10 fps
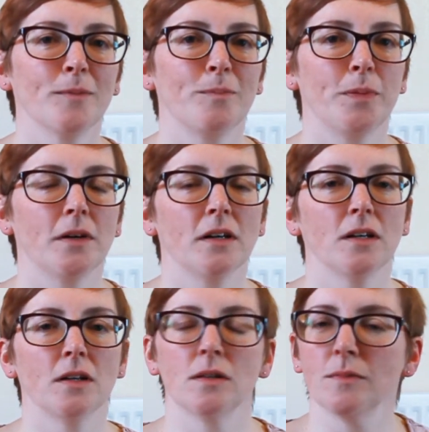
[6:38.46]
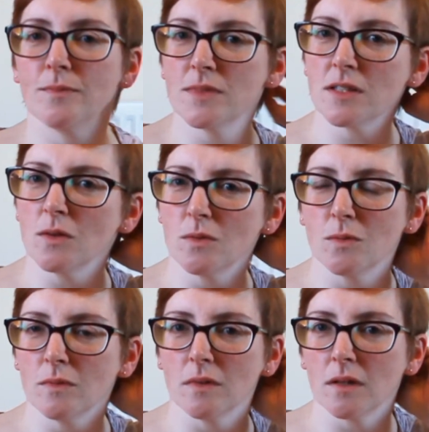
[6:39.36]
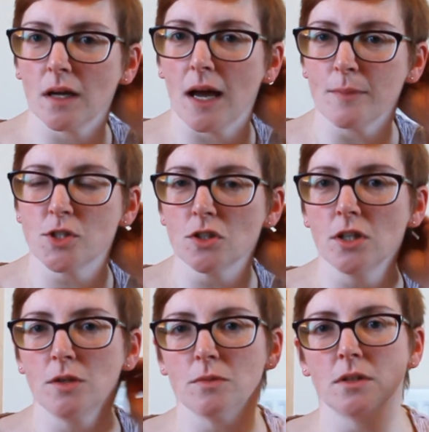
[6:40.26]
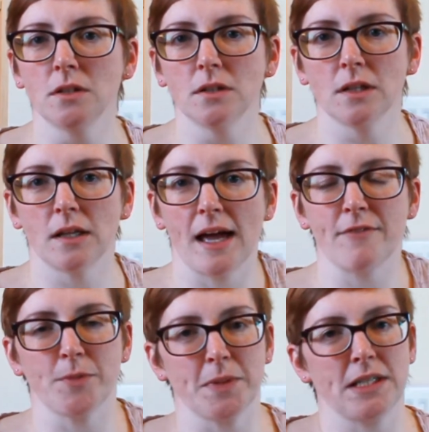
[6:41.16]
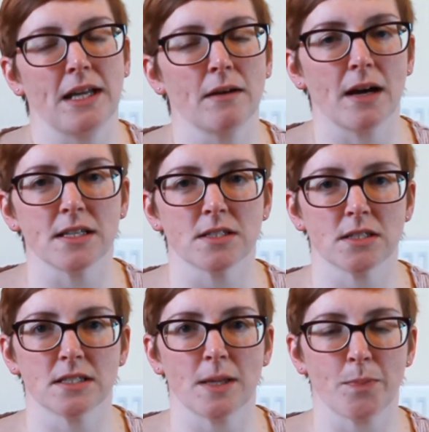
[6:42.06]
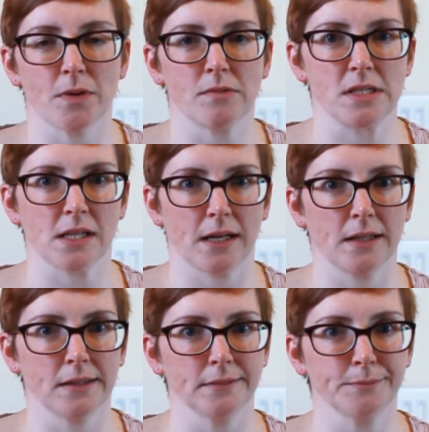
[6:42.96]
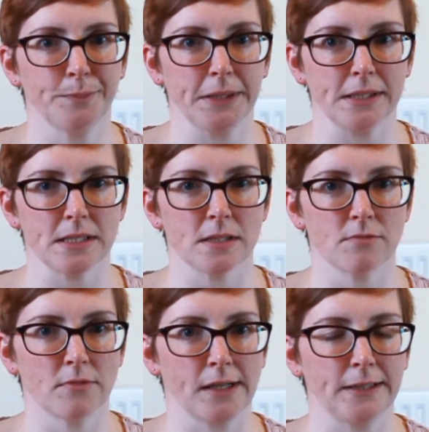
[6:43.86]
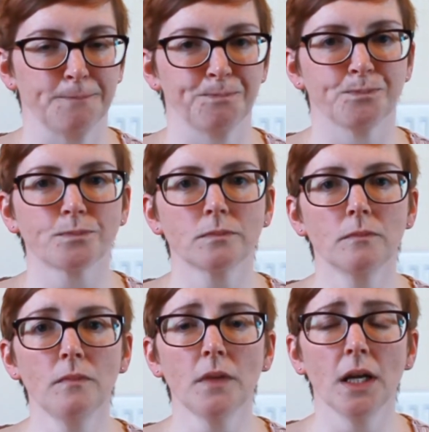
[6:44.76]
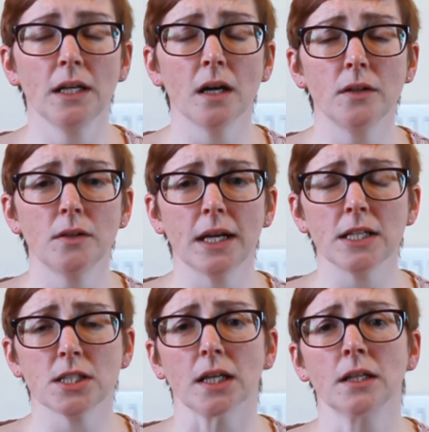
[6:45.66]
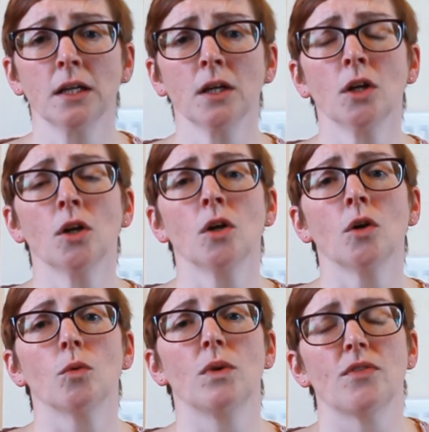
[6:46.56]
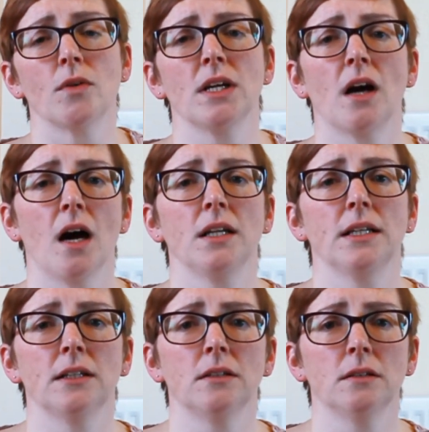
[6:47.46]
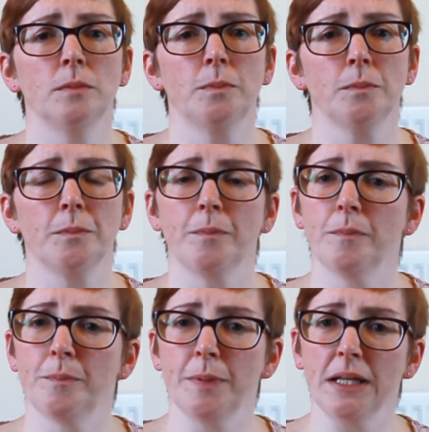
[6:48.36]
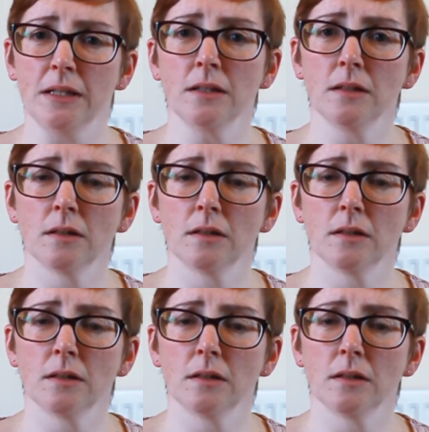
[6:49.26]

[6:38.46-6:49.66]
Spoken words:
But so I'm sure everybody now has separate recycling bins, right? In our new kitchen, we've only got a little bin,